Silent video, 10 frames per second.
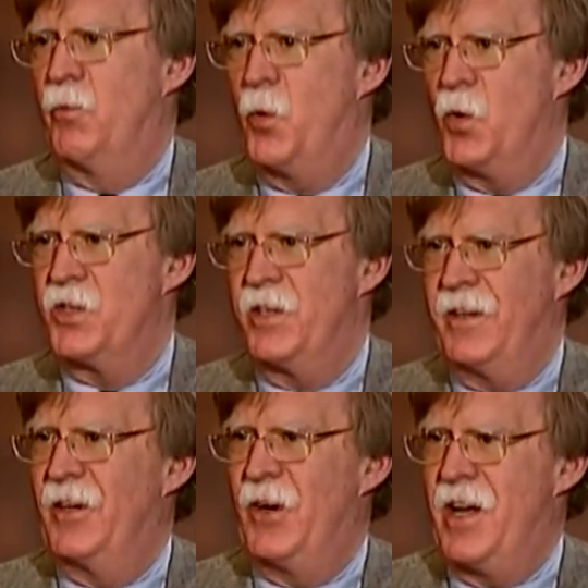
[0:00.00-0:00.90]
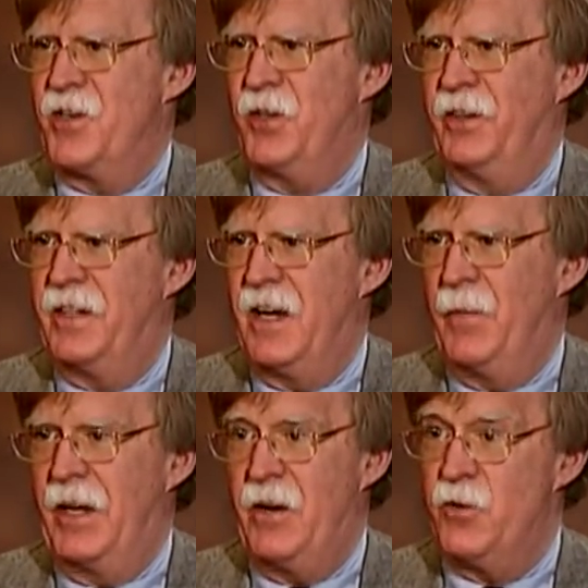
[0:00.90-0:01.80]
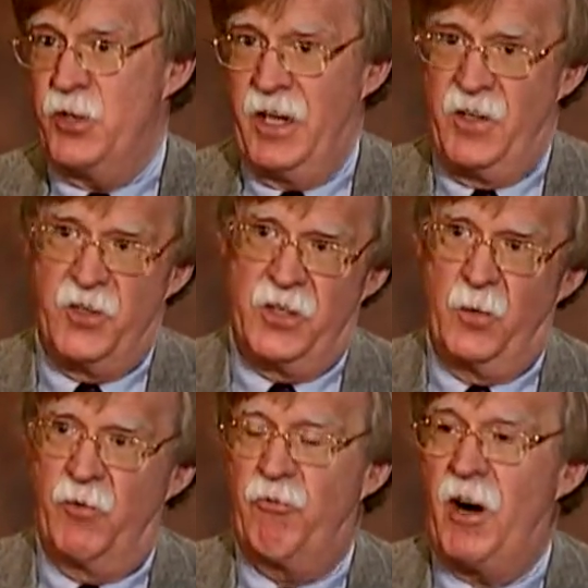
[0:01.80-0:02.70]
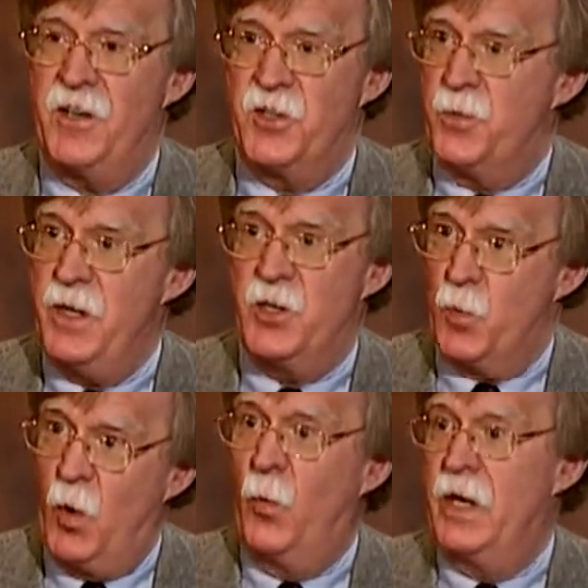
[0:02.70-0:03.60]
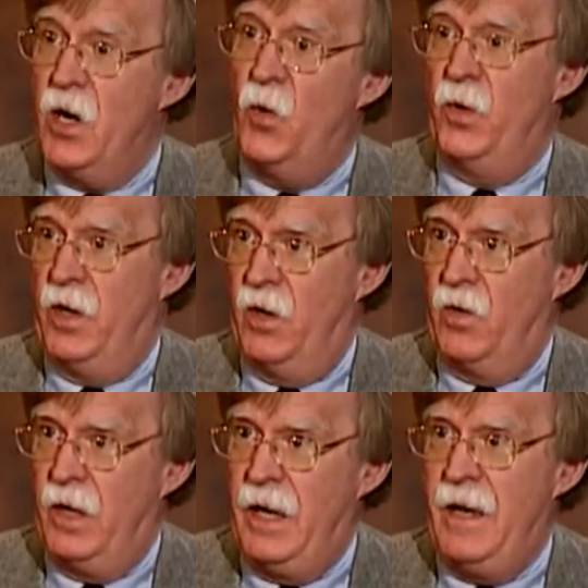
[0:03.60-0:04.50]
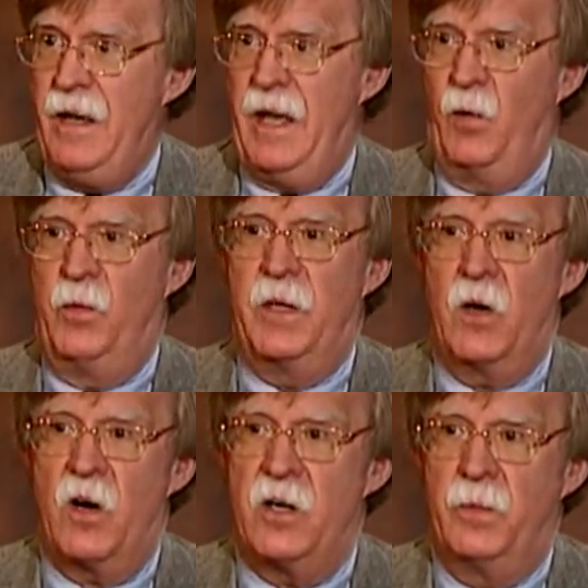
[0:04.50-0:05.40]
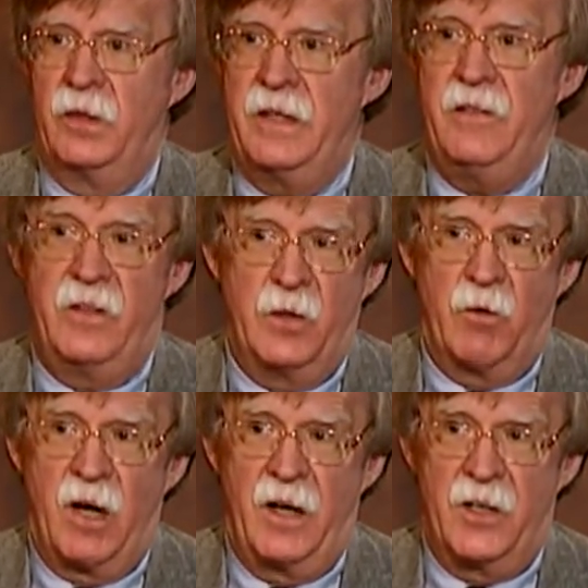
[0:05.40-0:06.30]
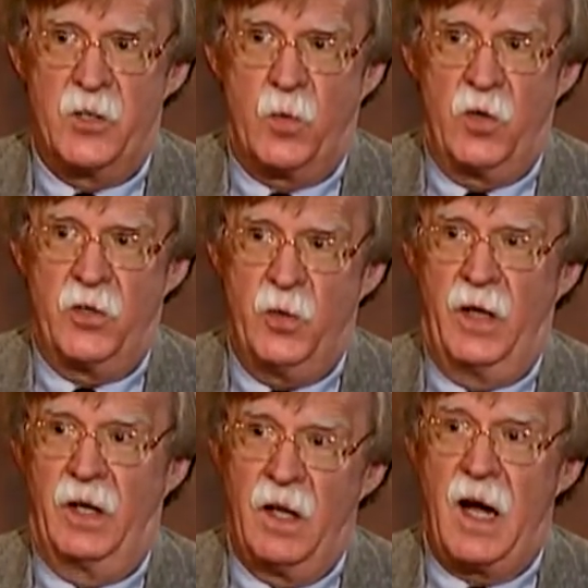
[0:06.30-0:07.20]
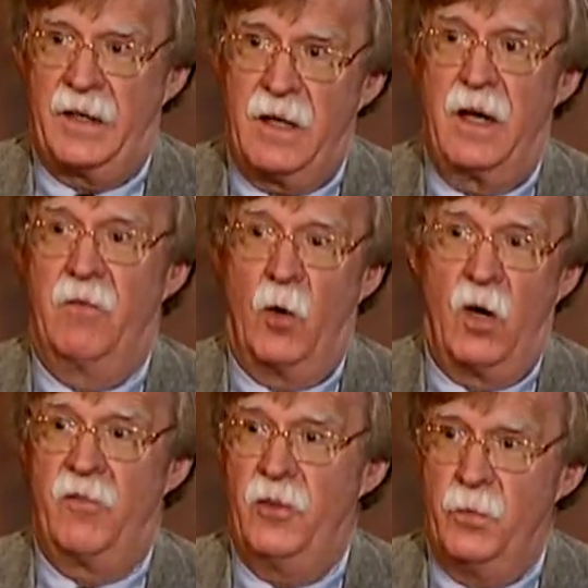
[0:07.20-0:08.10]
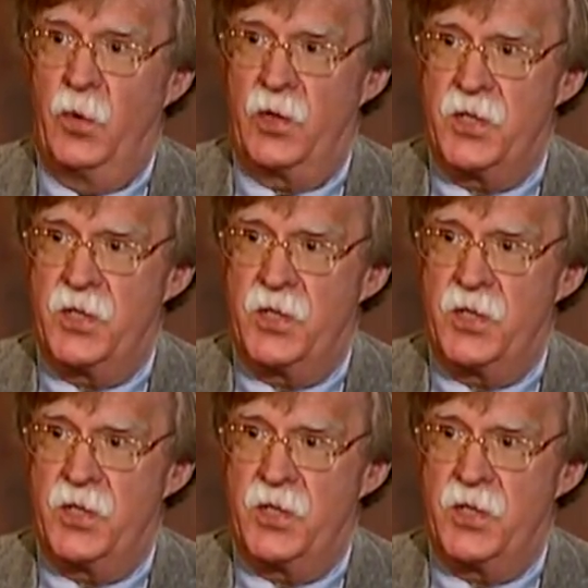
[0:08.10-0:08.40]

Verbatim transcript: reports of the International Atomic Energy Agency. What frightens me is what we don't know. And it would be hard to believe the Iranians weren't doing a lot kind of off the book